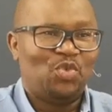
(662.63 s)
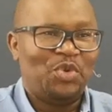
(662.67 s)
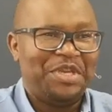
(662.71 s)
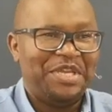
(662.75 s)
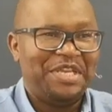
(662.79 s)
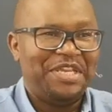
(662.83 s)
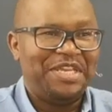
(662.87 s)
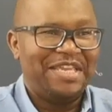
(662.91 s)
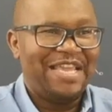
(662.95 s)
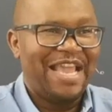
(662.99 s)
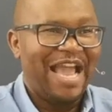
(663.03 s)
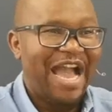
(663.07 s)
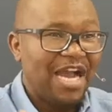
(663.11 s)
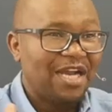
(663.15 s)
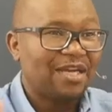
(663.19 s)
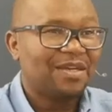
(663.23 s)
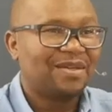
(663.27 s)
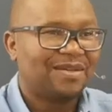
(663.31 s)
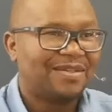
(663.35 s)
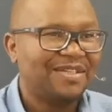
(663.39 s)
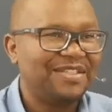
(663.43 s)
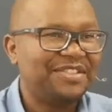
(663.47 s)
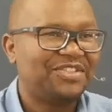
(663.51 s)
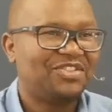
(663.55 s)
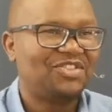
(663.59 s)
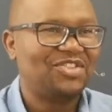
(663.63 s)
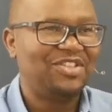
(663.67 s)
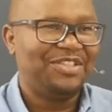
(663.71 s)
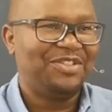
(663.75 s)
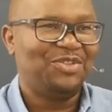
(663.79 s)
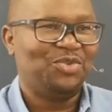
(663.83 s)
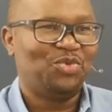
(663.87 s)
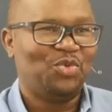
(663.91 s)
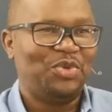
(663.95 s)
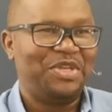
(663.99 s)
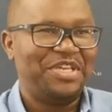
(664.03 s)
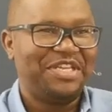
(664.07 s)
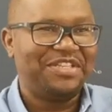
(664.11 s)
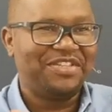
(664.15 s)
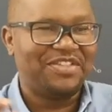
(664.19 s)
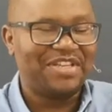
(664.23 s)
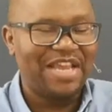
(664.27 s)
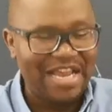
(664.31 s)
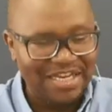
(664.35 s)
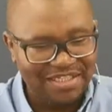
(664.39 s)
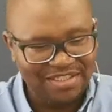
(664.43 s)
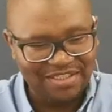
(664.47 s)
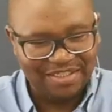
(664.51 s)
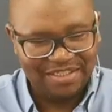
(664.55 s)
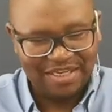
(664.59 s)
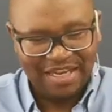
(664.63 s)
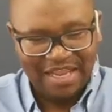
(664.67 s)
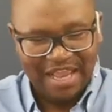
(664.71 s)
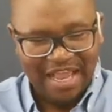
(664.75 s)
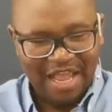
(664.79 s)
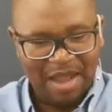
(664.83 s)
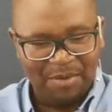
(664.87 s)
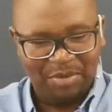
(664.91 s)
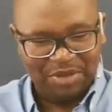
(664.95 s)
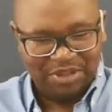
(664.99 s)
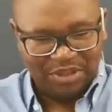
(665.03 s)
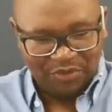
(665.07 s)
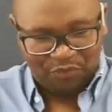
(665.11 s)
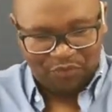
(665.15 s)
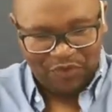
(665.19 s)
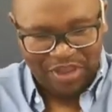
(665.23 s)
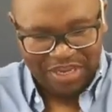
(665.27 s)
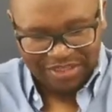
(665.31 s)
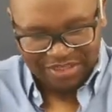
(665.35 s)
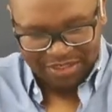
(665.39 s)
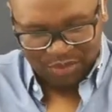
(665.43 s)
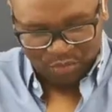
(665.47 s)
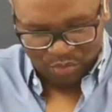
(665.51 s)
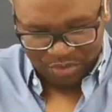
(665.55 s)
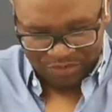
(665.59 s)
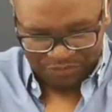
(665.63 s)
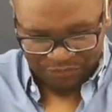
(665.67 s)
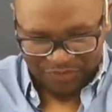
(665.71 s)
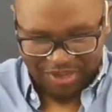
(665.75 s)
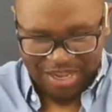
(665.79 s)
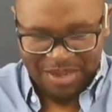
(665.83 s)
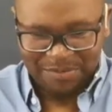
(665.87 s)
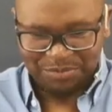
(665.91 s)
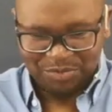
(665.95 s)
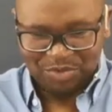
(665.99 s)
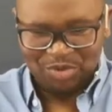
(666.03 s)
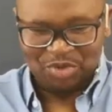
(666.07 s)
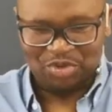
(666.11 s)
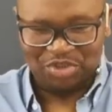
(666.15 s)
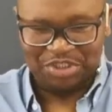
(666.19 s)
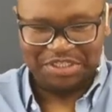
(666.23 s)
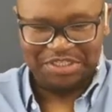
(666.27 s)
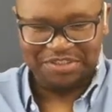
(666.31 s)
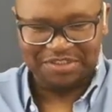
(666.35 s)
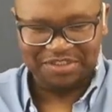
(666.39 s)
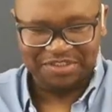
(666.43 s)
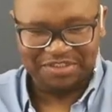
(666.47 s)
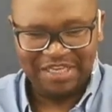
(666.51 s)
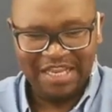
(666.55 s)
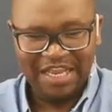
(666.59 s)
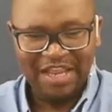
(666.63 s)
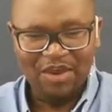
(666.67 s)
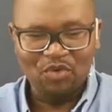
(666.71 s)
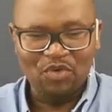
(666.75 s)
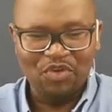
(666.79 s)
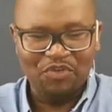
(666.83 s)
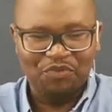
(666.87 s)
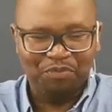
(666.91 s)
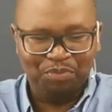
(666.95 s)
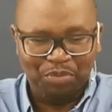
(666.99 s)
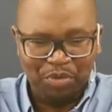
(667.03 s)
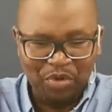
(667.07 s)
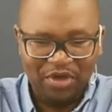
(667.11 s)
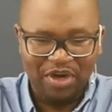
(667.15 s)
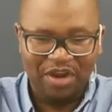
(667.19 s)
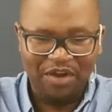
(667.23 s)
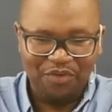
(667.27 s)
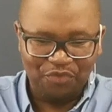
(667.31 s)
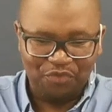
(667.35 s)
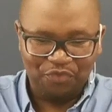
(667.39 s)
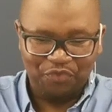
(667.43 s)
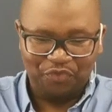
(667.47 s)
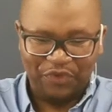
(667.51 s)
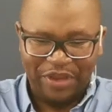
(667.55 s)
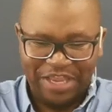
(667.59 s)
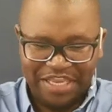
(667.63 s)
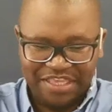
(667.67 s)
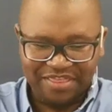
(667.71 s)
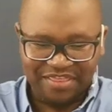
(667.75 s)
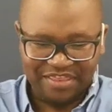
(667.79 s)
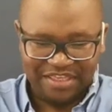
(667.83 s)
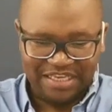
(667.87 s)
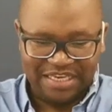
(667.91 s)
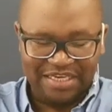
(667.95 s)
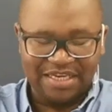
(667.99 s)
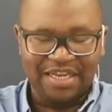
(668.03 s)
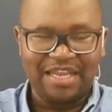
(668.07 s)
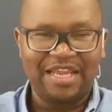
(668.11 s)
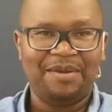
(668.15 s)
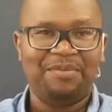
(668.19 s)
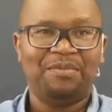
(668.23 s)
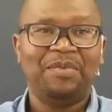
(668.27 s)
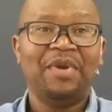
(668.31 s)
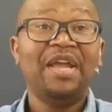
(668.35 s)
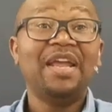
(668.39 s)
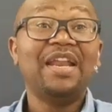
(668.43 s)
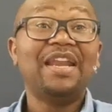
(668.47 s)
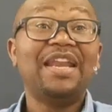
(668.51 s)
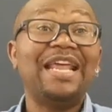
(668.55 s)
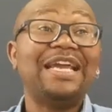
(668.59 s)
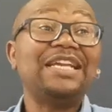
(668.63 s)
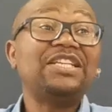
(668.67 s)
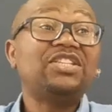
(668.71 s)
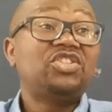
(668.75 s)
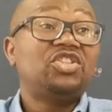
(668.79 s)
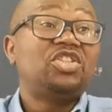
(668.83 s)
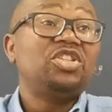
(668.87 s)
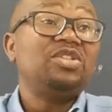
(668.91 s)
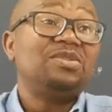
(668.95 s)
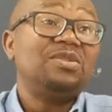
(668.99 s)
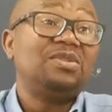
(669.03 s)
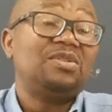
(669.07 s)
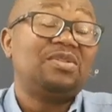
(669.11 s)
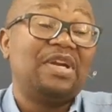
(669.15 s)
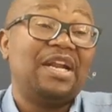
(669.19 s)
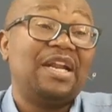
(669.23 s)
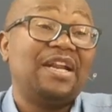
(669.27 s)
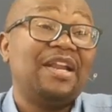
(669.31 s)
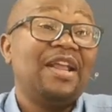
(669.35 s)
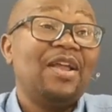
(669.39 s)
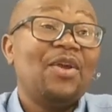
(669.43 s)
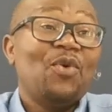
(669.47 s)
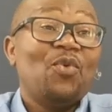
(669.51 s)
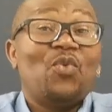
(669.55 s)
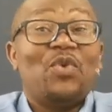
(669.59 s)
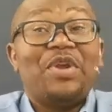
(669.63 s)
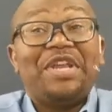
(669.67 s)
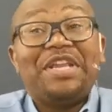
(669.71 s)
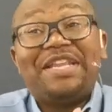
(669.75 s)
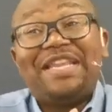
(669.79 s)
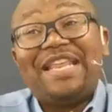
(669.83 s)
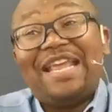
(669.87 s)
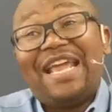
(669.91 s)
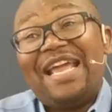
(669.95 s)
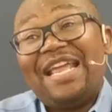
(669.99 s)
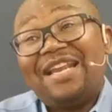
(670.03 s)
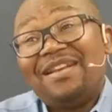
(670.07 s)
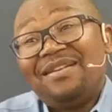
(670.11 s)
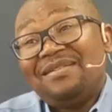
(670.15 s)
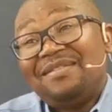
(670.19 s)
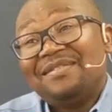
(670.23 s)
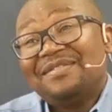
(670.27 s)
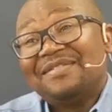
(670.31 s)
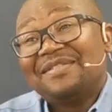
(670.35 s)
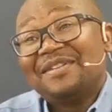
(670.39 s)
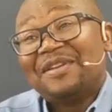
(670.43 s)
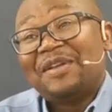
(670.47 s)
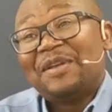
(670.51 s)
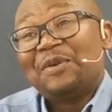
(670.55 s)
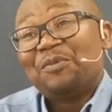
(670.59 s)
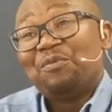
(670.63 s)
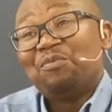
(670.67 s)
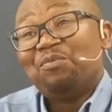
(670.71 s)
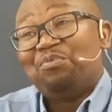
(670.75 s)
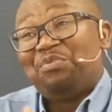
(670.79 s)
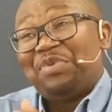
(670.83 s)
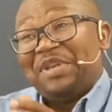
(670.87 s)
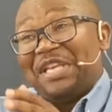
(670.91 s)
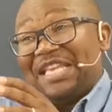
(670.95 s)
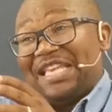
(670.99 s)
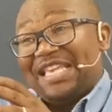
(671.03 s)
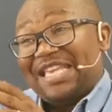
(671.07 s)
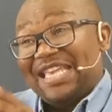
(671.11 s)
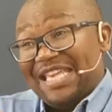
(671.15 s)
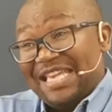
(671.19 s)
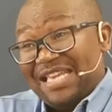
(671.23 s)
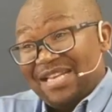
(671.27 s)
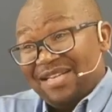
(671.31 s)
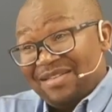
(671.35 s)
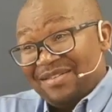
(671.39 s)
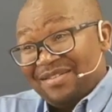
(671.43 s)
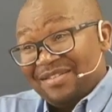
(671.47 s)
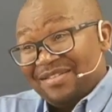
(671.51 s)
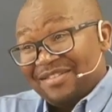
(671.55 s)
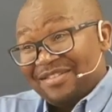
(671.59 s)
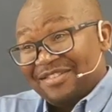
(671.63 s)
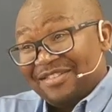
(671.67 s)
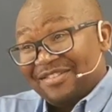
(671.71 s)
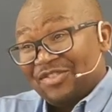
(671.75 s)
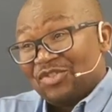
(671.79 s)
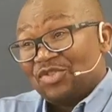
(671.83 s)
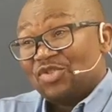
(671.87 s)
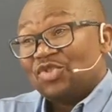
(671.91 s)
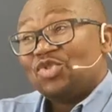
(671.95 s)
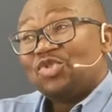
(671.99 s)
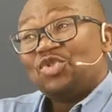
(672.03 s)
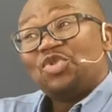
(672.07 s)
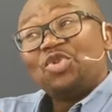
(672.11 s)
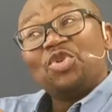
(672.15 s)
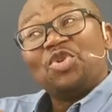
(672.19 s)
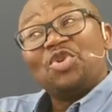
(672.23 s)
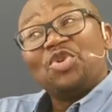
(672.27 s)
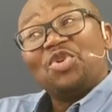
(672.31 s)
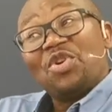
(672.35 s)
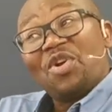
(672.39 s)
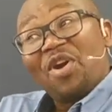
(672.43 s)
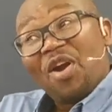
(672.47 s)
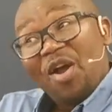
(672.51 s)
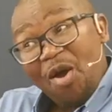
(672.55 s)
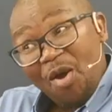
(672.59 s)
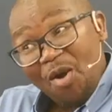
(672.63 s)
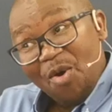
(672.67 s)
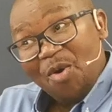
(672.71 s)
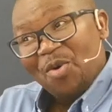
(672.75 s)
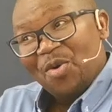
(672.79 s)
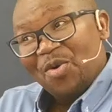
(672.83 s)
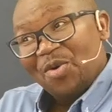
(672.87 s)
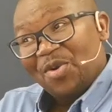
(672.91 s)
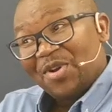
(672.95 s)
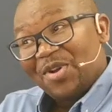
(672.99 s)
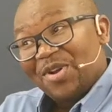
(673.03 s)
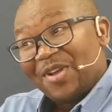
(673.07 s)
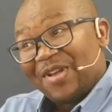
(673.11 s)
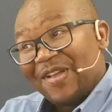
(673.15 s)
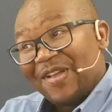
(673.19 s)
we young Christians, we're excited about the fact that we've come to Jesus, we've put our faith in Him. Like children, we then begin to grow